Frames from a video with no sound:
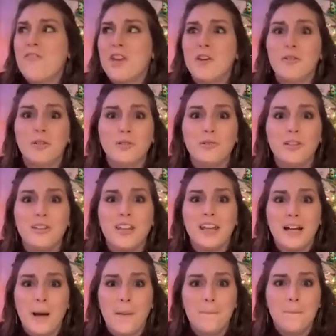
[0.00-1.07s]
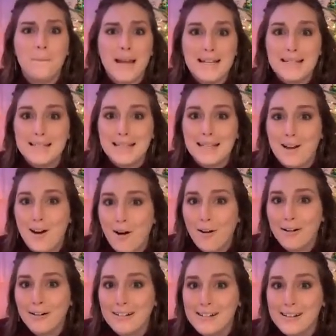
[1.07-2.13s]
filled with amazing
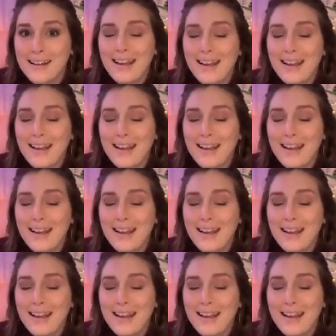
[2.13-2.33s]
art.